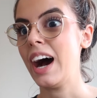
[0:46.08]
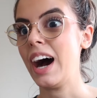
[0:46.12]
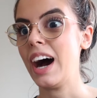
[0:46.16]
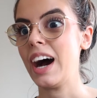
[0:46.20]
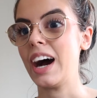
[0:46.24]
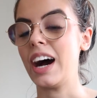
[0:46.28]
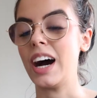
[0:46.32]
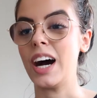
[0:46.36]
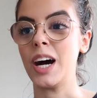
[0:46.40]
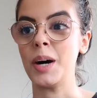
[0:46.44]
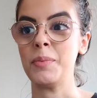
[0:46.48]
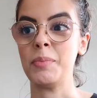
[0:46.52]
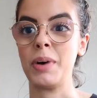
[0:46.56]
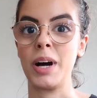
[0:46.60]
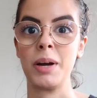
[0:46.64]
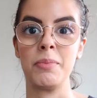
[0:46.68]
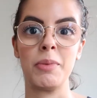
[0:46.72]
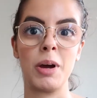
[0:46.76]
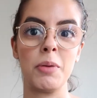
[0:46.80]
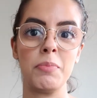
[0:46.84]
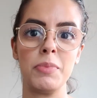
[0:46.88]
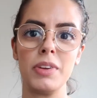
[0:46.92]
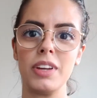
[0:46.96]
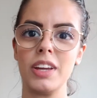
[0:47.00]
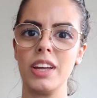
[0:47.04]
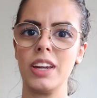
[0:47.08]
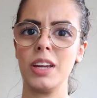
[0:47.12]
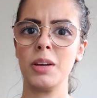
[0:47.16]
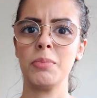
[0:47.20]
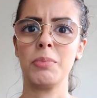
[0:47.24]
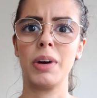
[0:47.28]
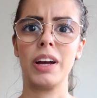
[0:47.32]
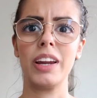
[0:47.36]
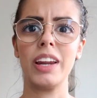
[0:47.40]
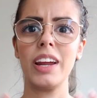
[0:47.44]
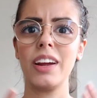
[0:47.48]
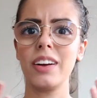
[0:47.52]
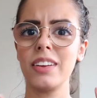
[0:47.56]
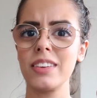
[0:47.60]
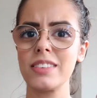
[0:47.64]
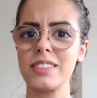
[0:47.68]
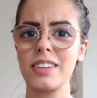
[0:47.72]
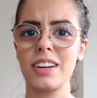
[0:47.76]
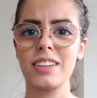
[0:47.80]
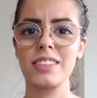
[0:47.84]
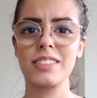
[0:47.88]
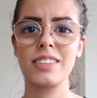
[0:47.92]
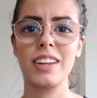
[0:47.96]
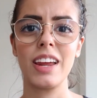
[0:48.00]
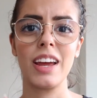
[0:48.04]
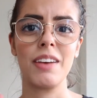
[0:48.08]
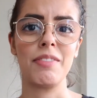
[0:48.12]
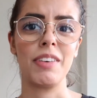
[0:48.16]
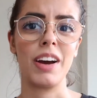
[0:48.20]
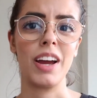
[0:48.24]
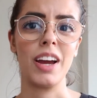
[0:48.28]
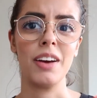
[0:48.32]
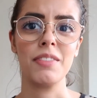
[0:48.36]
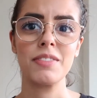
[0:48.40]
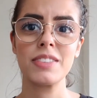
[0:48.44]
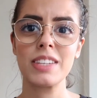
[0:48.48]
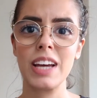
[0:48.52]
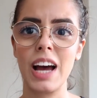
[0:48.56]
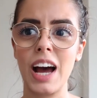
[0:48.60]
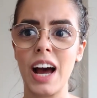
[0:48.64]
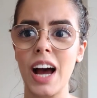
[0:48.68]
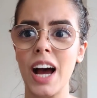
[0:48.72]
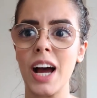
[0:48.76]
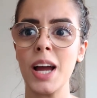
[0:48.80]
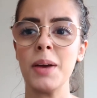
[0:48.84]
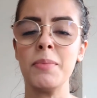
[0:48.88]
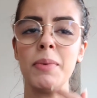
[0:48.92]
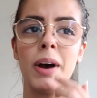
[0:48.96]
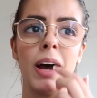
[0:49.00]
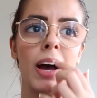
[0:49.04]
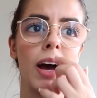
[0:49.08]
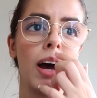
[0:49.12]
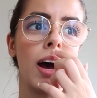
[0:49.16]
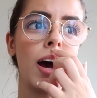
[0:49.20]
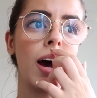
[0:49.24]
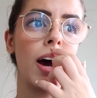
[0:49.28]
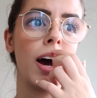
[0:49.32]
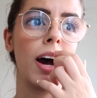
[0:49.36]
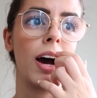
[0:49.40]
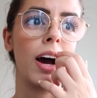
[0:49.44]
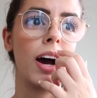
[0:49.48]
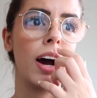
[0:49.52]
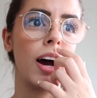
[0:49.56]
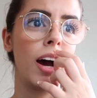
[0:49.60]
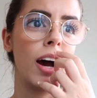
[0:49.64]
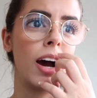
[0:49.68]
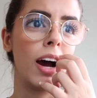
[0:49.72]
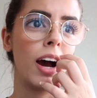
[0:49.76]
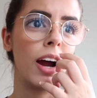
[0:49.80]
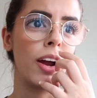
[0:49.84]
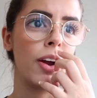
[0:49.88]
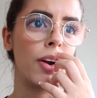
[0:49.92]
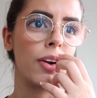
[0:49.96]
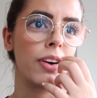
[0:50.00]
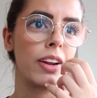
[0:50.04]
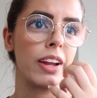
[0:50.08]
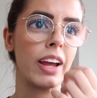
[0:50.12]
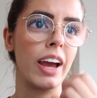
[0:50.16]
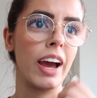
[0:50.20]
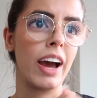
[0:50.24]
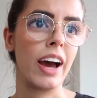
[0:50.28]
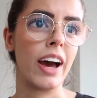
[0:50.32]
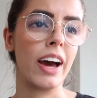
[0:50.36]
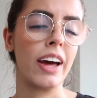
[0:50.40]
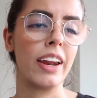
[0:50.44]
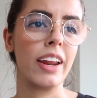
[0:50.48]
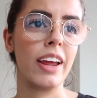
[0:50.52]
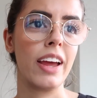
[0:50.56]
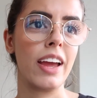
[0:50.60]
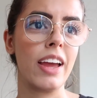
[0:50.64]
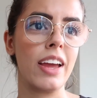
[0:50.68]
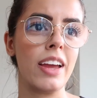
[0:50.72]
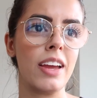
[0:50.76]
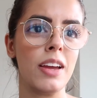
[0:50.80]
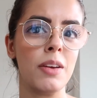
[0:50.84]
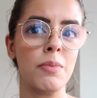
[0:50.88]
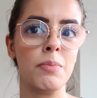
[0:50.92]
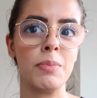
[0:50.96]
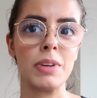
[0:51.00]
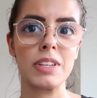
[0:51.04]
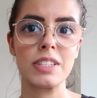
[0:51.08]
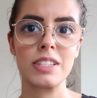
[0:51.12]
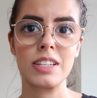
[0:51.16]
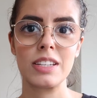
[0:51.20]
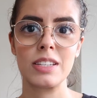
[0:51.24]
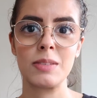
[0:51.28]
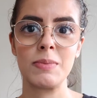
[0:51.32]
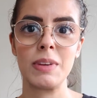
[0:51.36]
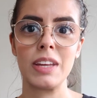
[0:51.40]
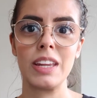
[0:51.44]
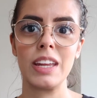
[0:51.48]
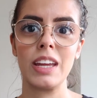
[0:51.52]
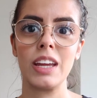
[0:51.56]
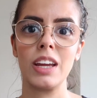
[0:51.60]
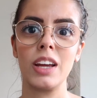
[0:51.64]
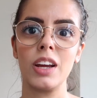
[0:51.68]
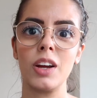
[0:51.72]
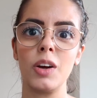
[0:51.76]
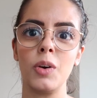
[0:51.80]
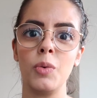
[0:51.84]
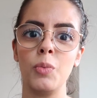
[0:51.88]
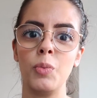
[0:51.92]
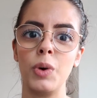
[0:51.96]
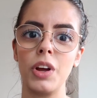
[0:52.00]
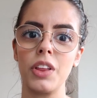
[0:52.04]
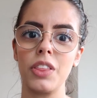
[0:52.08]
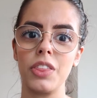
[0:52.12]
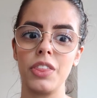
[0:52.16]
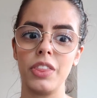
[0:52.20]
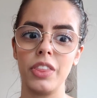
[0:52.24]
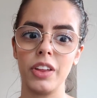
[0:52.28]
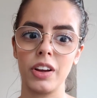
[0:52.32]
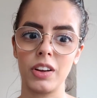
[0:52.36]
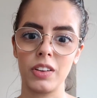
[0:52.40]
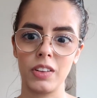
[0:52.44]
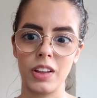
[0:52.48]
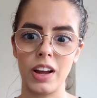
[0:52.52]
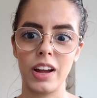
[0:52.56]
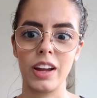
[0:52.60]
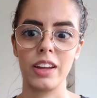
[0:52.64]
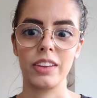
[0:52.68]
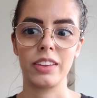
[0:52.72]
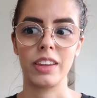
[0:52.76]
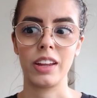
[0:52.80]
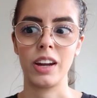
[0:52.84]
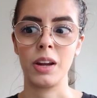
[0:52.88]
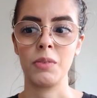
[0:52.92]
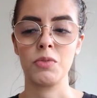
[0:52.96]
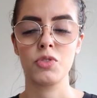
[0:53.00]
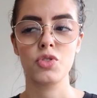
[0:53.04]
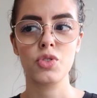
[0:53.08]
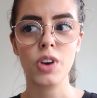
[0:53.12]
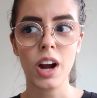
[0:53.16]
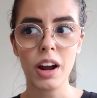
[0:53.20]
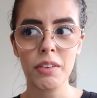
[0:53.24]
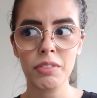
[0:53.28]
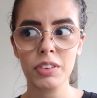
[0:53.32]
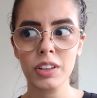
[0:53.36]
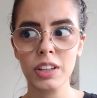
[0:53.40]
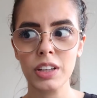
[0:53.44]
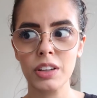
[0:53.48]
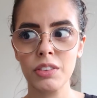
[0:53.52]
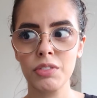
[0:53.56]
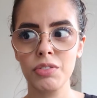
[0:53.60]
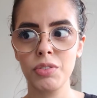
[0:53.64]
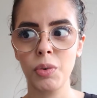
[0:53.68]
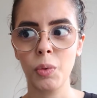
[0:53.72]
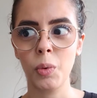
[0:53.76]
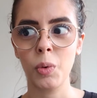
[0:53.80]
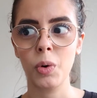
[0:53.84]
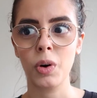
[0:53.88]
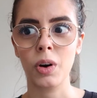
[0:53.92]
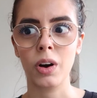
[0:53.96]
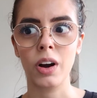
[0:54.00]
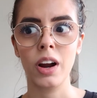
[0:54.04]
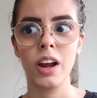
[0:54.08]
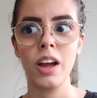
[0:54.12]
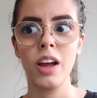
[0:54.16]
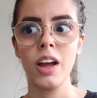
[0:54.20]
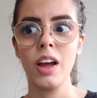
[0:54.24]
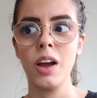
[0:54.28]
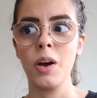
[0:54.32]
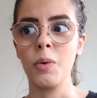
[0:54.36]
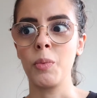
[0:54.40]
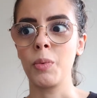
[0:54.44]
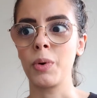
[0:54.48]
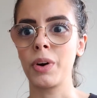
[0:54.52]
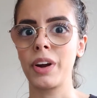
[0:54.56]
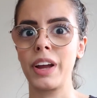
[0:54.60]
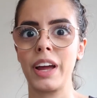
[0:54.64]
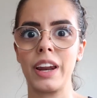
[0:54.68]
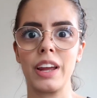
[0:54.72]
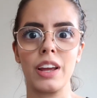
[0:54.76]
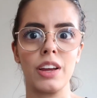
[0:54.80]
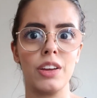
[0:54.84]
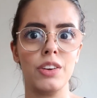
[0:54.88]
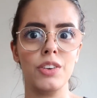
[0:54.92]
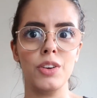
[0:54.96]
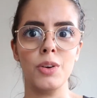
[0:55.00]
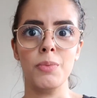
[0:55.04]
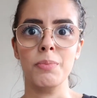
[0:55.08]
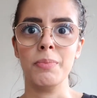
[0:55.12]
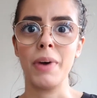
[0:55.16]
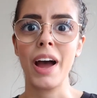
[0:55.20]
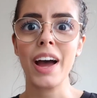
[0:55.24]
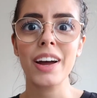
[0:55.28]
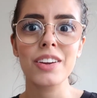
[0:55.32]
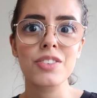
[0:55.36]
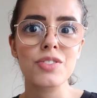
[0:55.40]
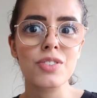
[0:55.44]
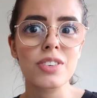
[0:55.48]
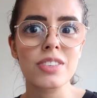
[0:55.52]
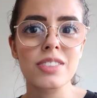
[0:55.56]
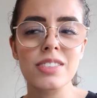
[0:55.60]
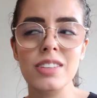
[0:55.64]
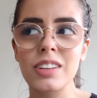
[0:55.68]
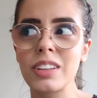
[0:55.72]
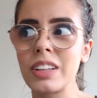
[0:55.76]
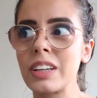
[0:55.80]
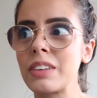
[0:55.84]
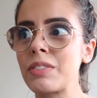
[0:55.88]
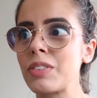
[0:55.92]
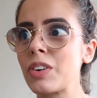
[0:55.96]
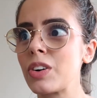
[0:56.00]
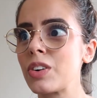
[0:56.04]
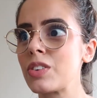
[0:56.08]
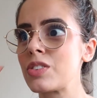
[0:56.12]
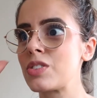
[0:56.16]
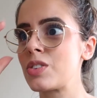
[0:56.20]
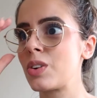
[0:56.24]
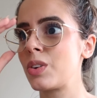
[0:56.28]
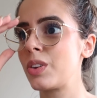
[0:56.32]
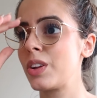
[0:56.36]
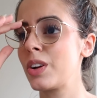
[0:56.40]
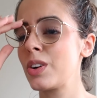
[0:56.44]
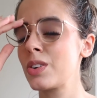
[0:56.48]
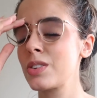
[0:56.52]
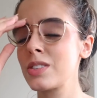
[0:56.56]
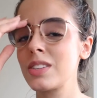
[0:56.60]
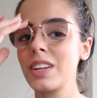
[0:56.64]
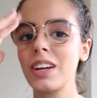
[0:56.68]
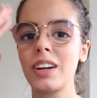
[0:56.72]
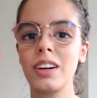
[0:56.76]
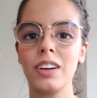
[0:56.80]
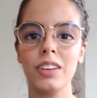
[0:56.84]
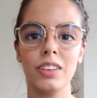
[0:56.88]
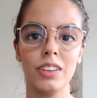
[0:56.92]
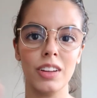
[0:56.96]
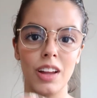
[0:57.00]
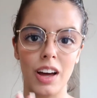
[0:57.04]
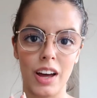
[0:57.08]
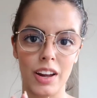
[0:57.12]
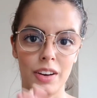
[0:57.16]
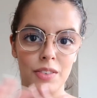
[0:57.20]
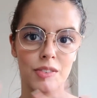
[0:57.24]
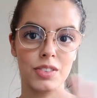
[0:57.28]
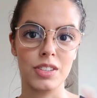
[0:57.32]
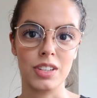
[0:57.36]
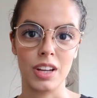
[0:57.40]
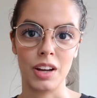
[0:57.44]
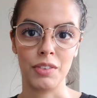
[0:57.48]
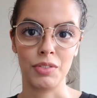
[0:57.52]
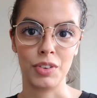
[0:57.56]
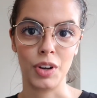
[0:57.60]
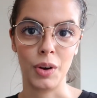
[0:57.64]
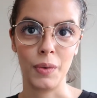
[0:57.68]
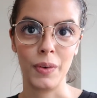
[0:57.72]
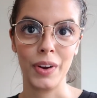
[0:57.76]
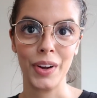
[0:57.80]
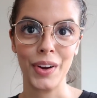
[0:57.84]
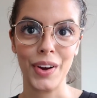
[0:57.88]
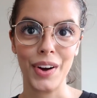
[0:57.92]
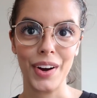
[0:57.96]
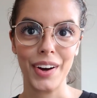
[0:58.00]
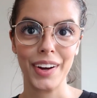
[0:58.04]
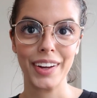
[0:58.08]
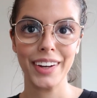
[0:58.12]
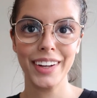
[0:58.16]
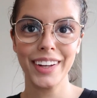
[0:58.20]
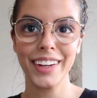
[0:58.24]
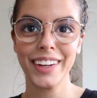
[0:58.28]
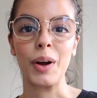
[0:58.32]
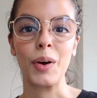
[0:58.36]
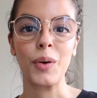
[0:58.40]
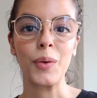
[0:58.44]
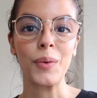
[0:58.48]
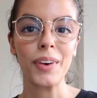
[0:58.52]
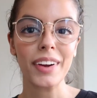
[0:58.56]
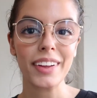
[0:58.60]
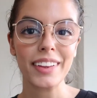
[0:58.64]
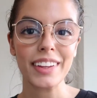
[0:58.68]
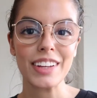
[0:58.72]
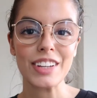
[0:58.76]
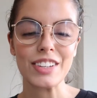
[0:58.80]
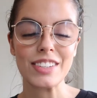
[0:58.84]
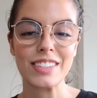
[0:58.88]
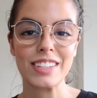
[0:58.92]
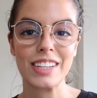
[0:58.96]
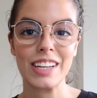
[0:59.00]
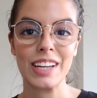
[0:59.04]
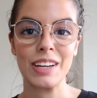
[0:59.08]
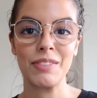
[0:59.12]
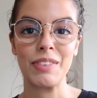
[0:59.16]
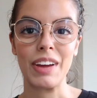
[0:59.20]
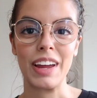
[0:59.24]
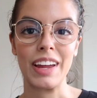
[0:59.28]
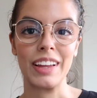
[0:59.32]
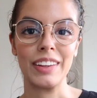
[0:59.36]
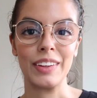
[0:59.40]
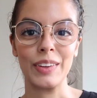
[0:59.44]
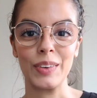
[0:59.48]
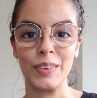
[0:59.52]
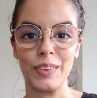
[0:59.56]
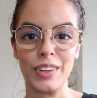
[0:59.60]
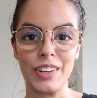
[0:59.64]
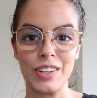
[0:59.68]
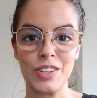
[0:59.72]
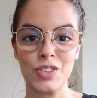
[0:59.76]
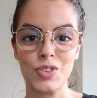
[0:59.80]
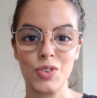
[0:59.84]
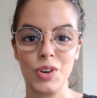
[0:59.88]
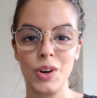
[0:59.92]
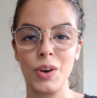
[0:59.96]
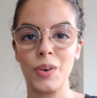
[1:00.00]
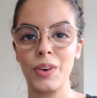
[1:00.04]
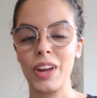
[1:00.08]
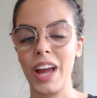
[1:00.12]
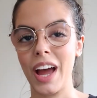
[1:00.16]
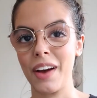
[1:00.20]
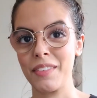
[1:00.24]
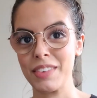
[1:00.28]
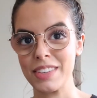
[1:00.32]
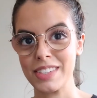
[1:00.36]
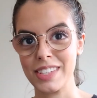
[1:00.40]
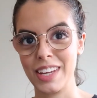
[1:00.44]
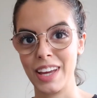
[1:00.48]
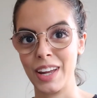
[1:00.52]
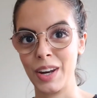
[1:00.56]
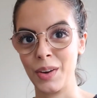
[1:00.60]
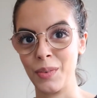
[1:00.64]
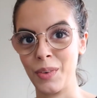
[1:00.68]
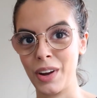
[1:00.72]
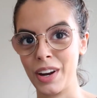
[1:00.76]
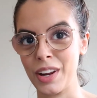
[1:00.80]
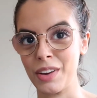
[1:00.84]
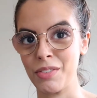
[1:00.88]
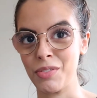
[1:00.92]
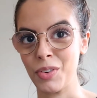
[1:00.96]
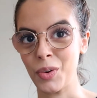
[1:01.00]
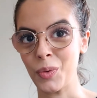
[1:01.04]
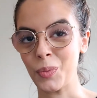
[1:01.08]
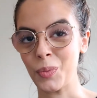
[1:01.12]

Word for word: Um, I might be getting my nails done today if I have time. Uh, I already had a business meeting with the client that I'm traveling for. We're getting a new mattress delivered. So there's like a lot of stuff going on. I'll quickly just give a little intro. Kevin's getting ready for